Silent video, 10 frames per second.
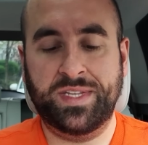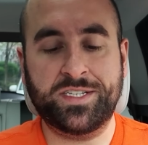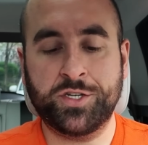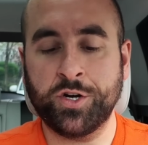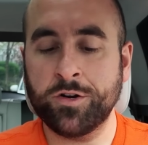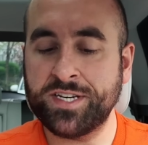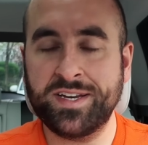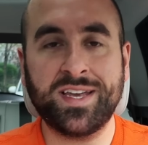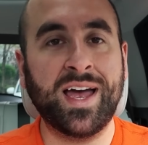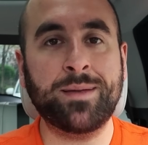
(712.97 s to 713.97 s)
These
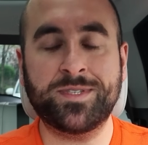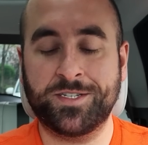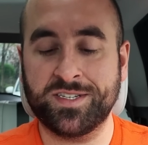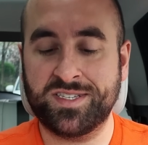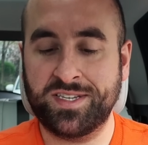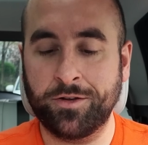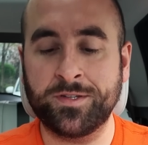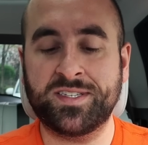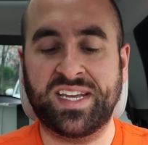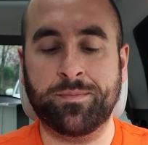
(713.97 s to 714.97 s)
charging times just
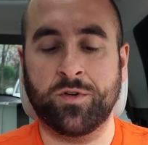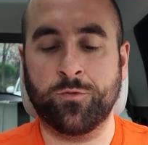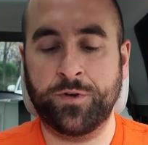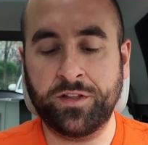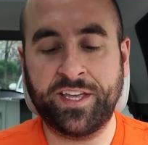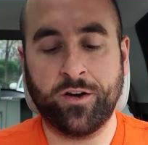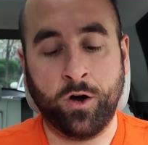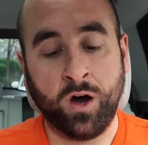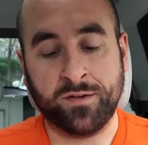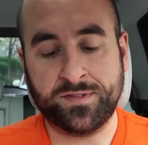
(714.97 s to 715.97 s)
still seem really
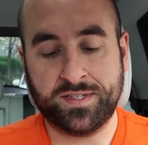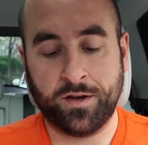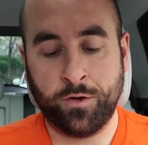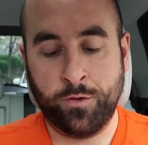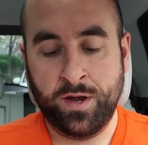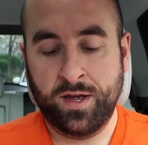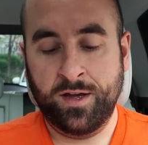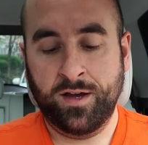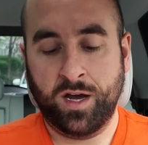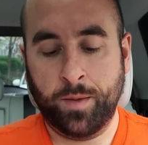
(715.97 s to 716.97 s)
off. So
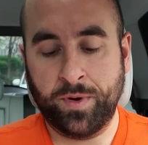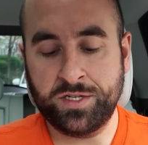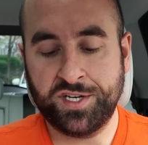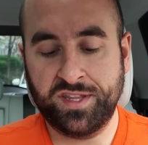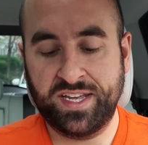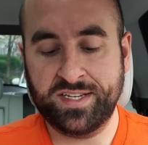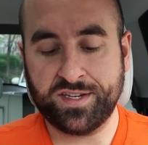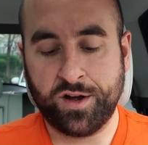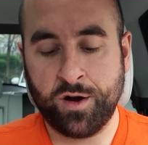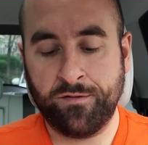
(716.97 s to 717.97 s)
a bunch of
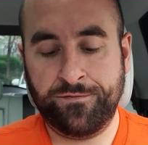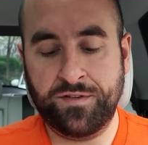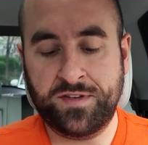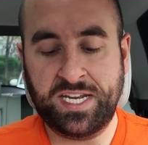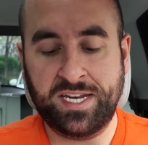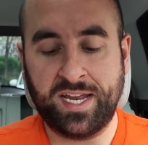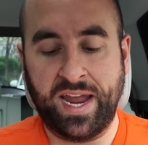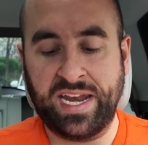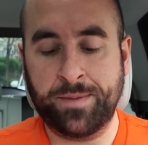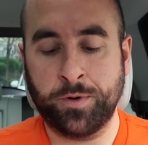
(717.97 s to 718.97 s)
these are 15 to
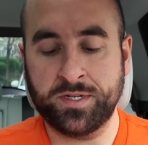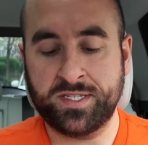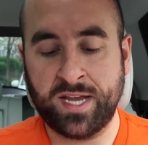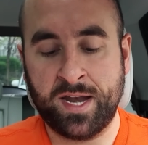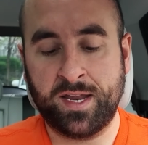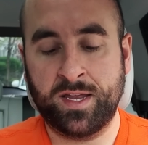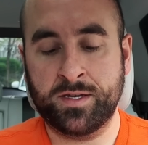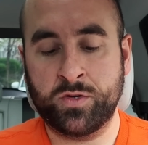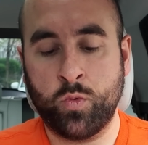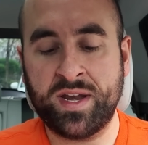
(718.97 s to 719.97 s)
80%
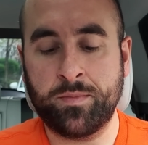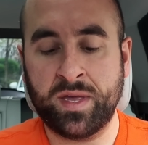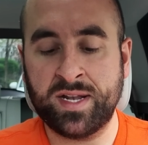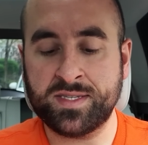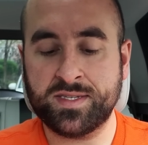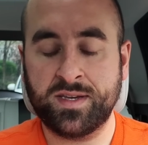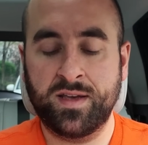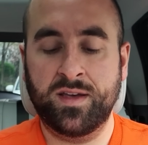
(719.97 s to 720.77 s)
in 20 minutes